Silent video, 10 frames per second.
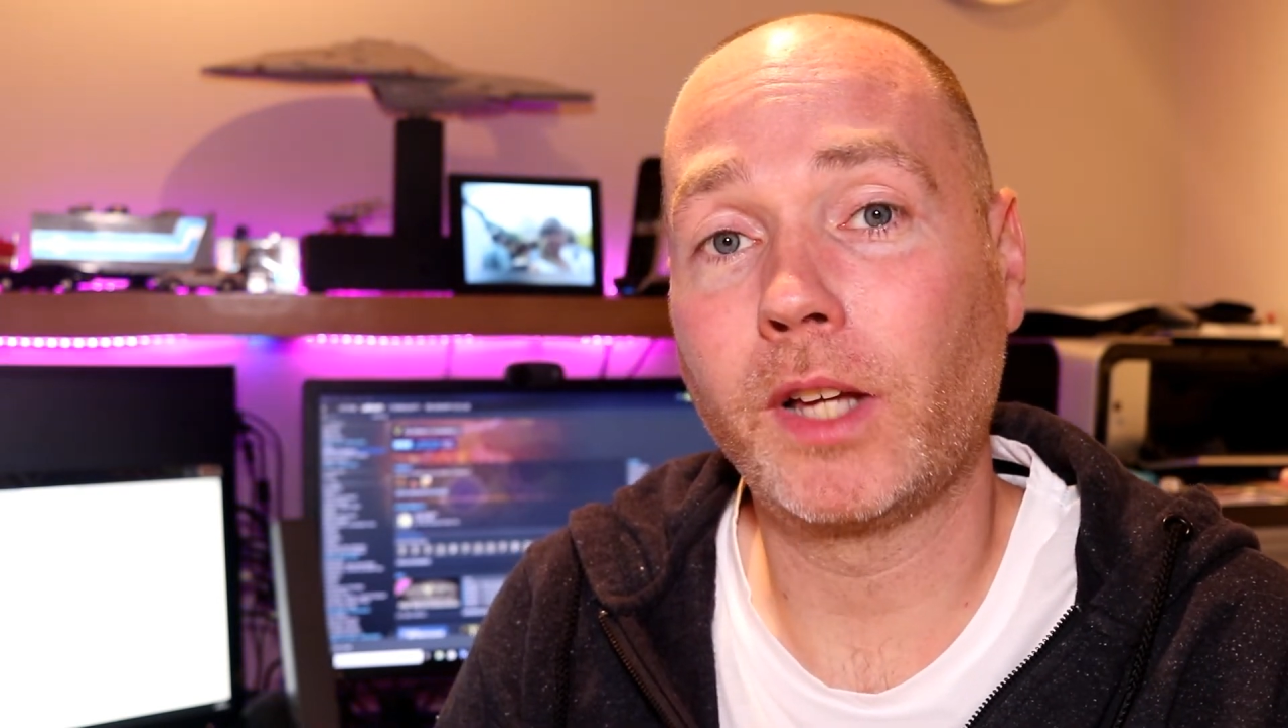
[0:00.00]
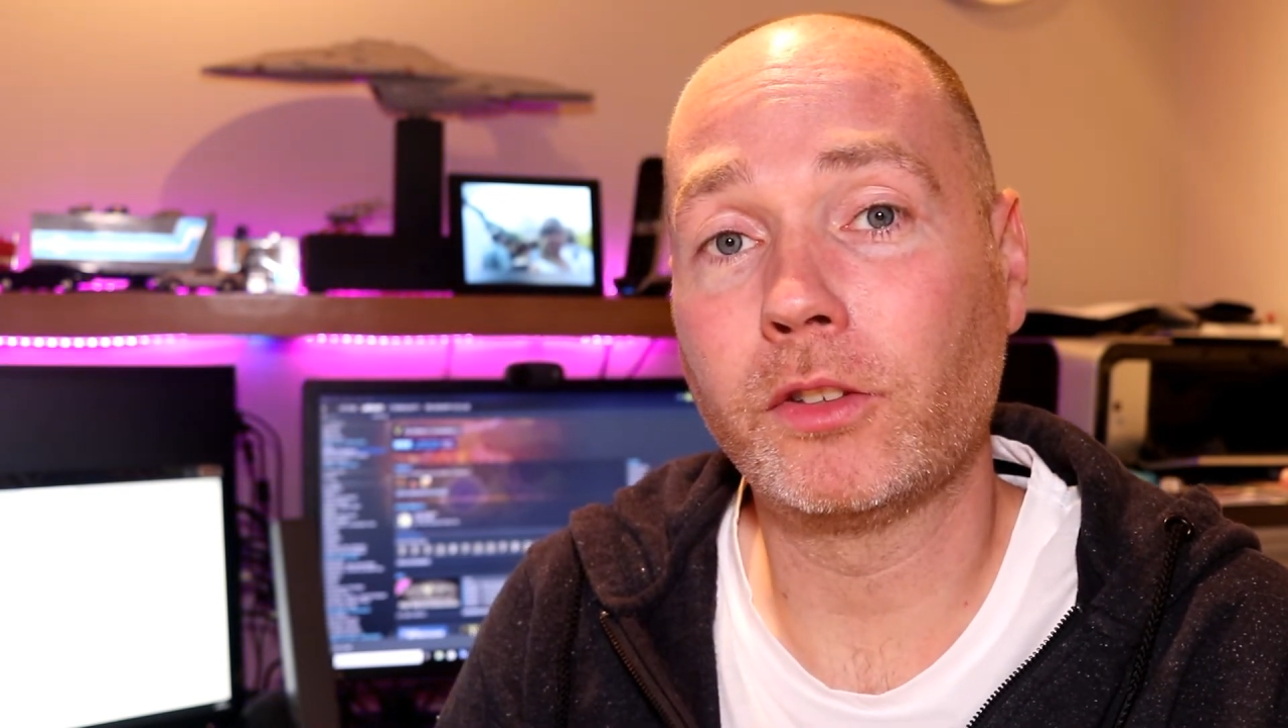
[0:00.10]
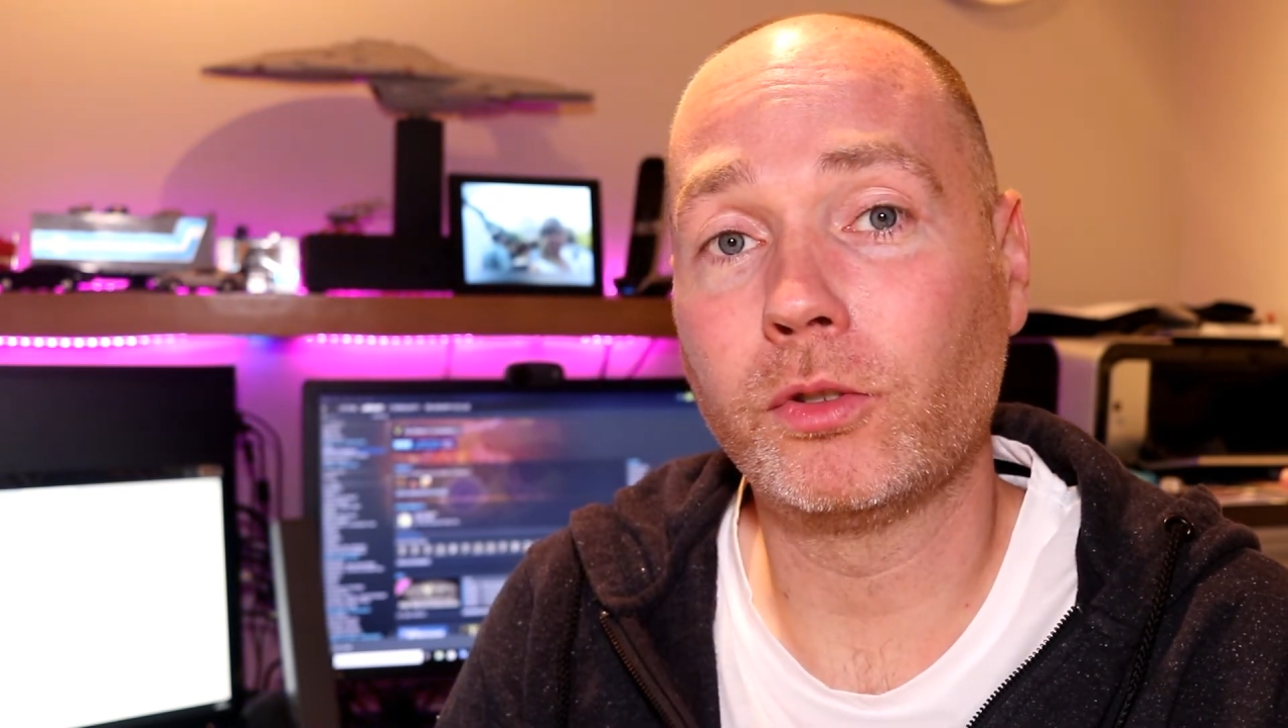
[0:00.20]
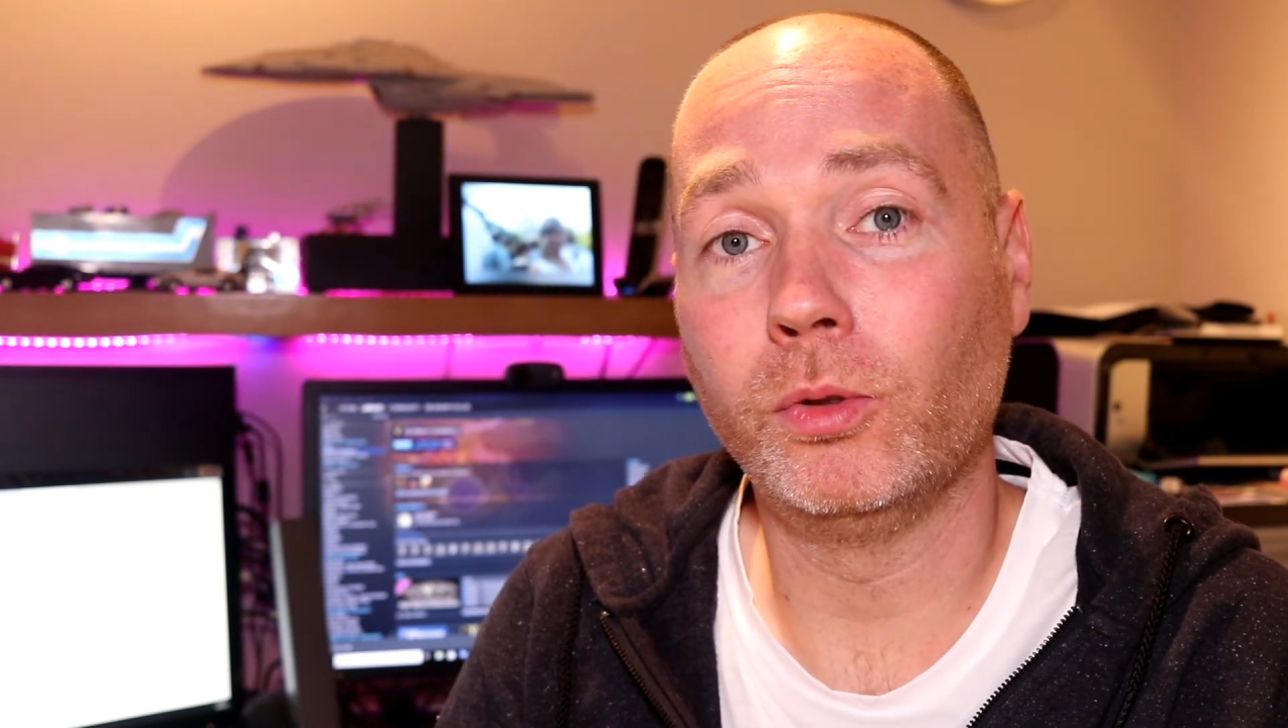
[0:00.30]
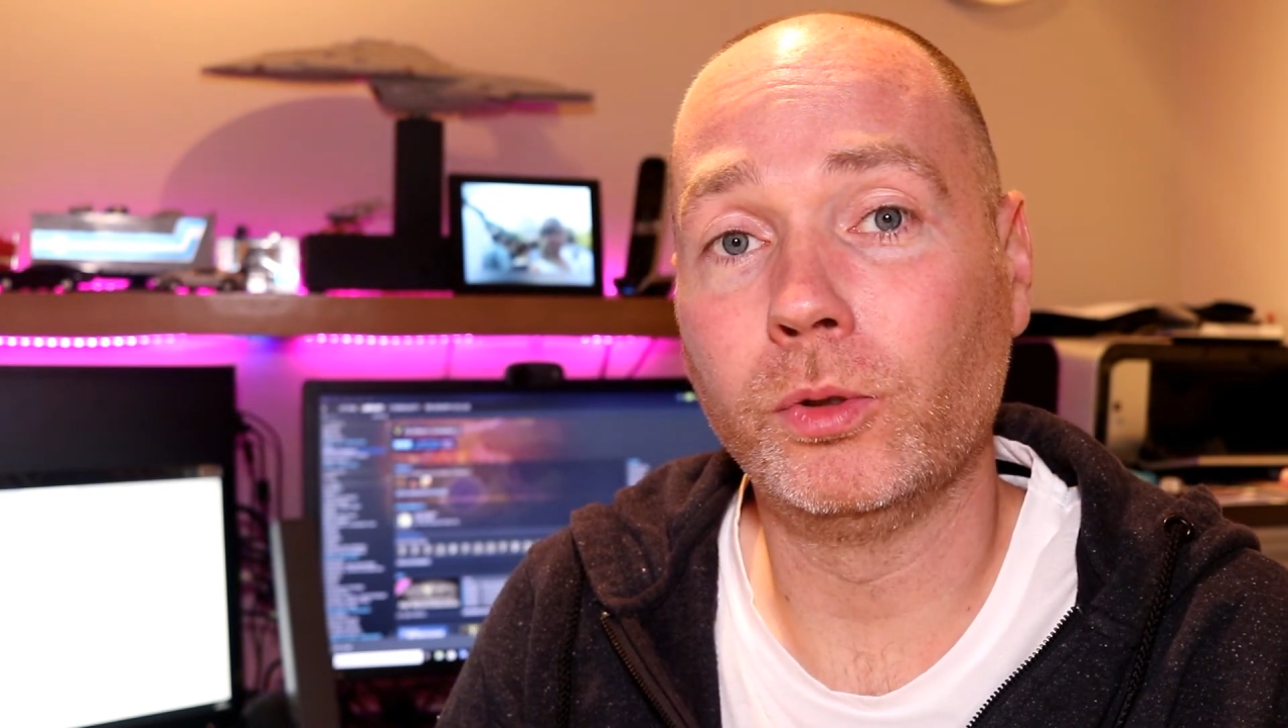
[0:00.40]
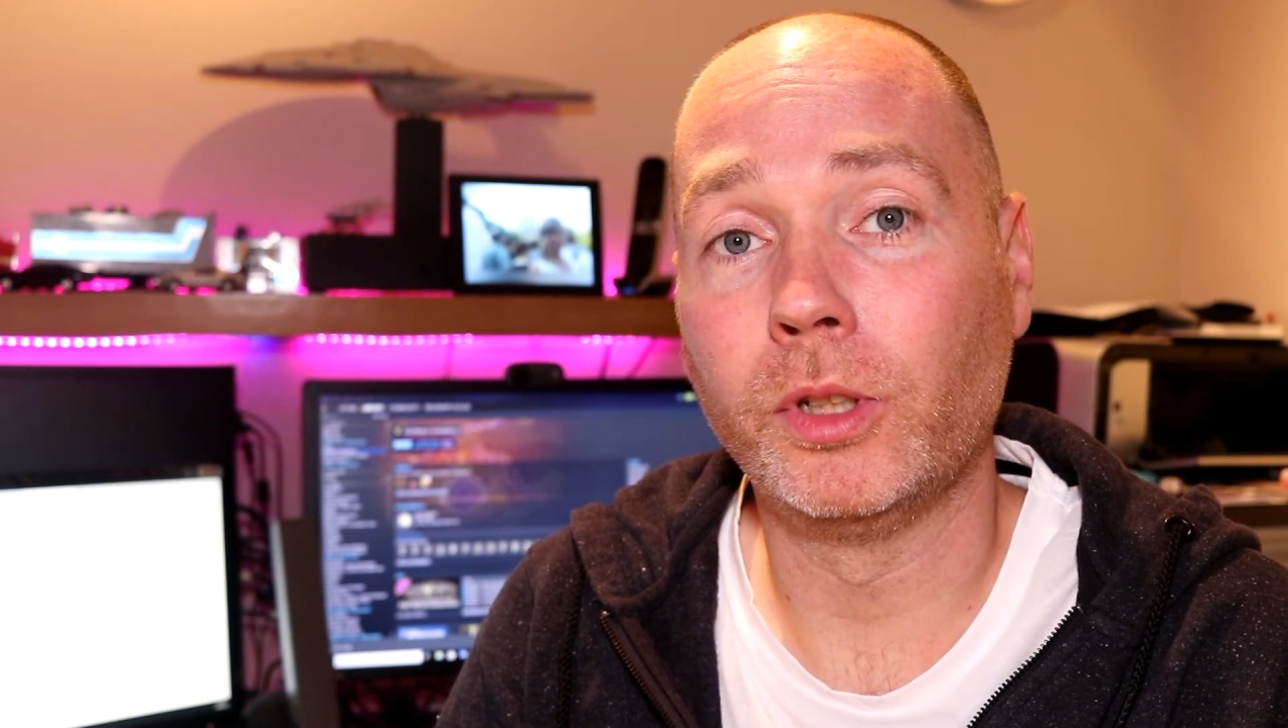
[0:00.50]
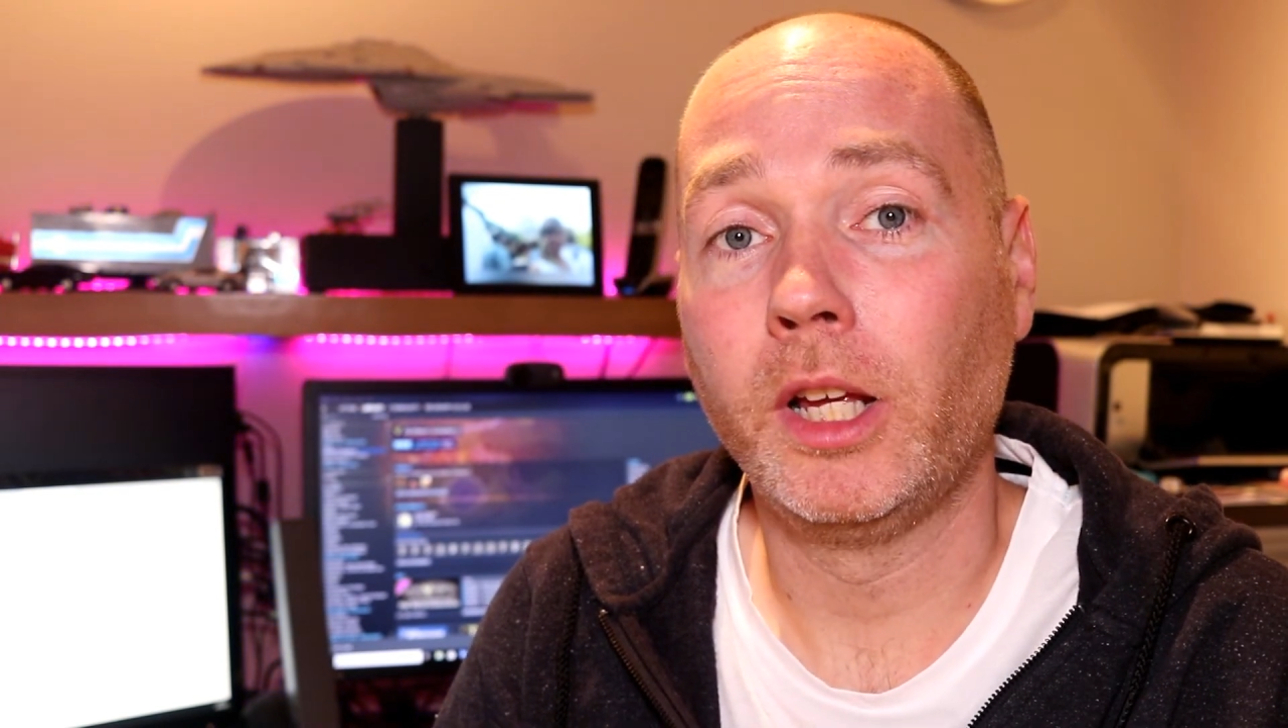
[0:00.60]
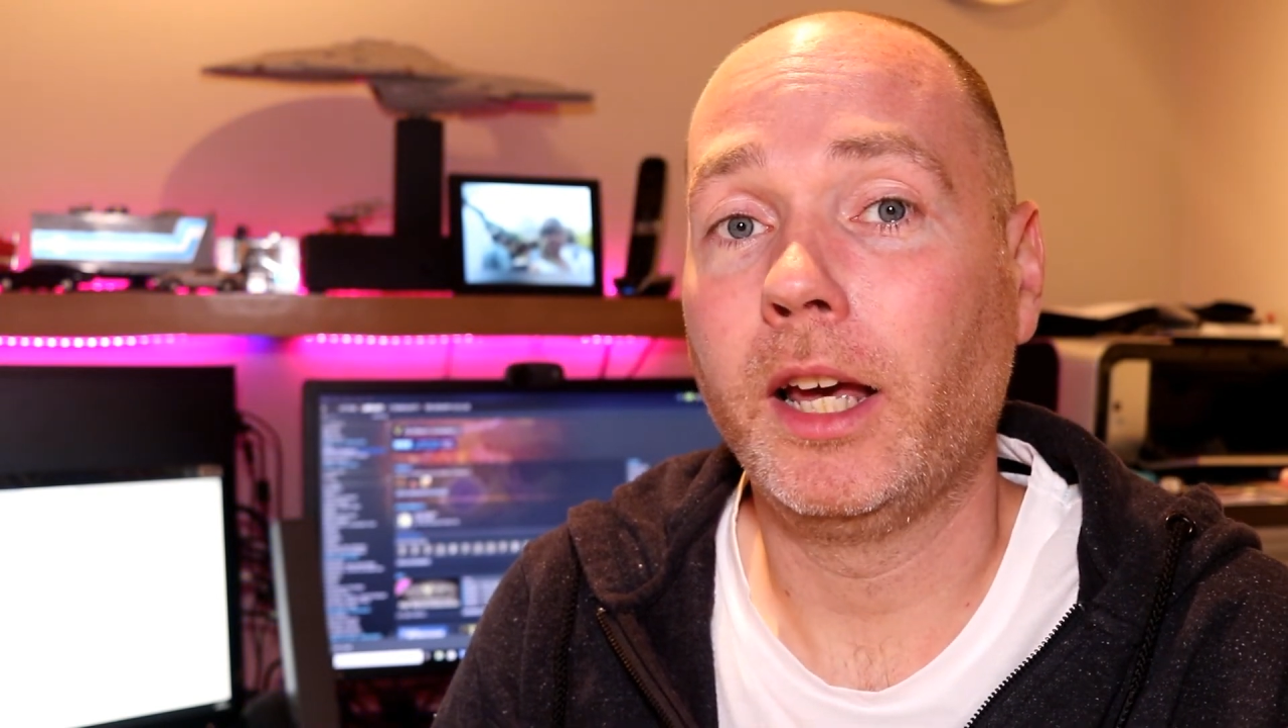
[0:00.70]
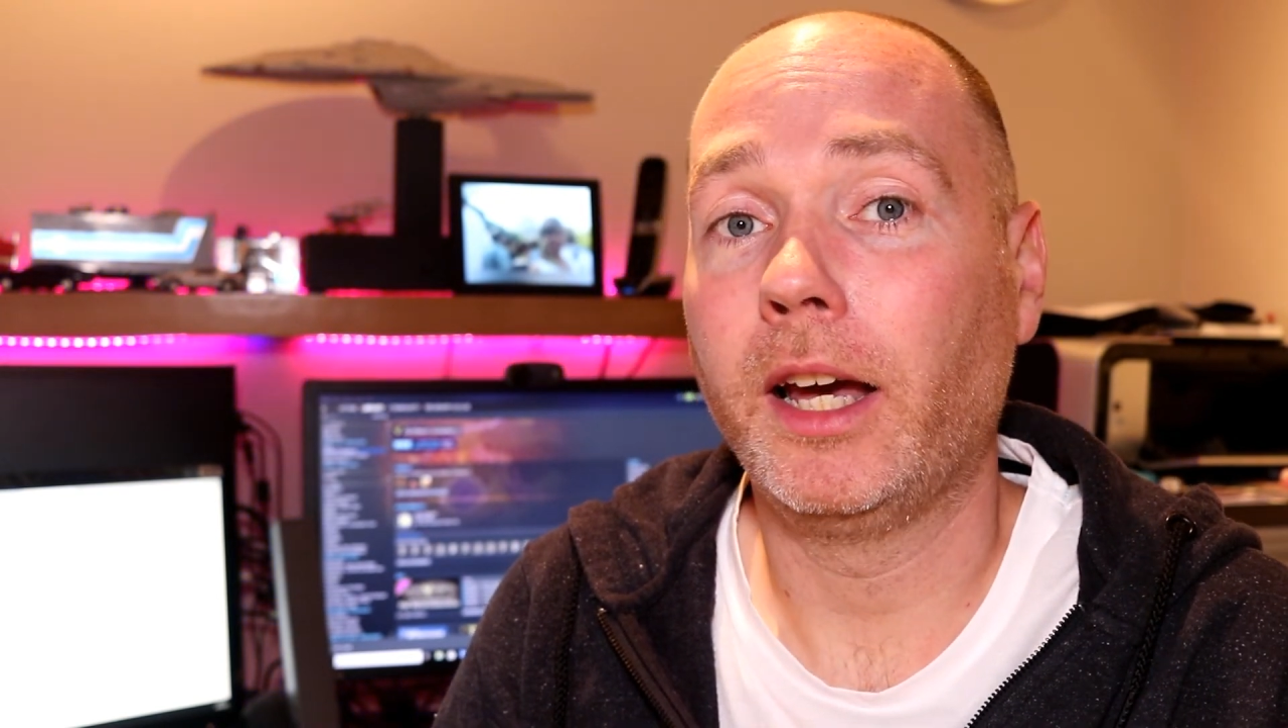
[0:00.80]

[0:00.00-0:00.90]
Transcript: cancelled,